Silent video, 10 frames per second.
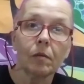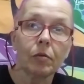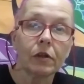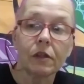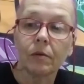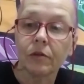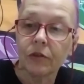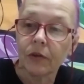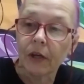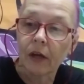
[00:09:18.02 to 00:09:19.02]
put two and
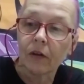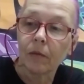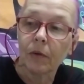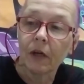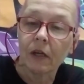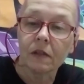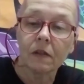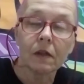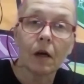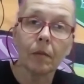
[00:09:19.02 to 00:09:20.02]
two together
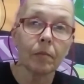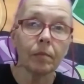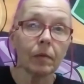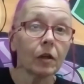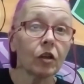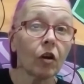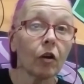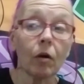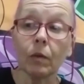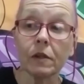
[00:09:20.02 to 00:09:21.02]
because I'm not
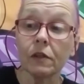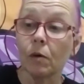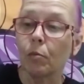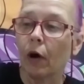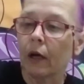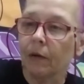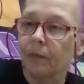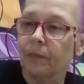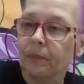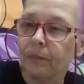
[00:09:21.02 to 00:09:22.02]
always so bright.
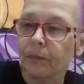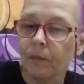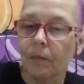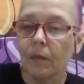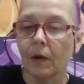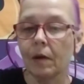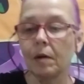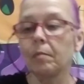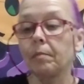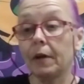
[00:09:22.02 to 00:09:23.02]

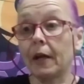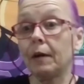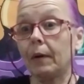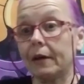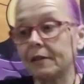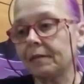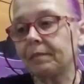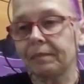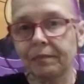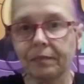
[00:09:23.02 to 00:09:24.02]
But anyways,
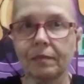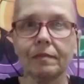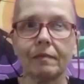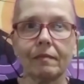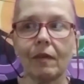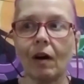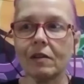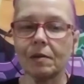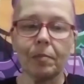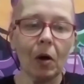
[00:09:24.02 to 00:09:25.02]

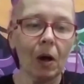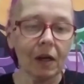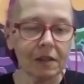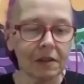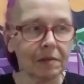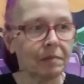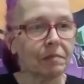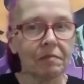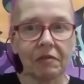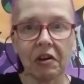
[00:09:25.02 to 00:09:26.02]
awesome box.
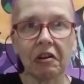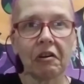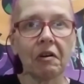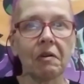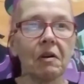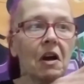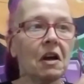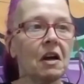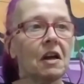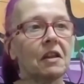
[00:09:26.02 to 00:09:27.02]
There you go.
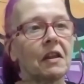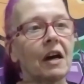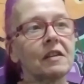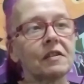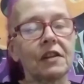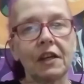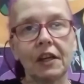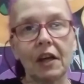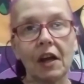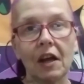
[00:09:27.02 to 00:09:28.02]
That's
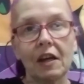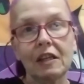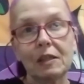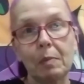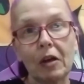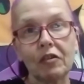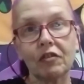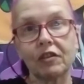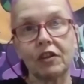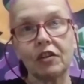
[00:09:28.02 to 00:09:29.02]
the special
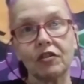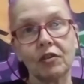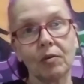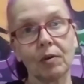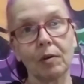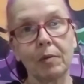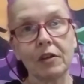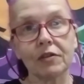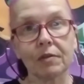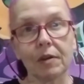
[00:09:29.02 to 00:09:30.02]
edition horror
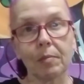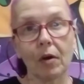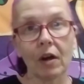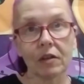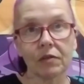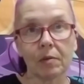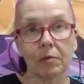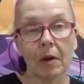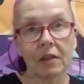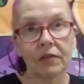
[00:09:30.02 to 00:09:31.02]
mystery box from
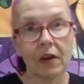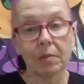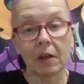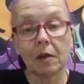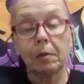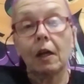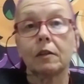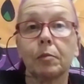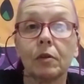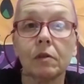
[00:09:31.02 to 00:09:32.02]
Demize Family
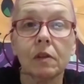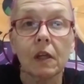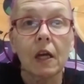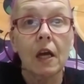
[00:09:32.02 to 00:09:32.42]
Collectibles,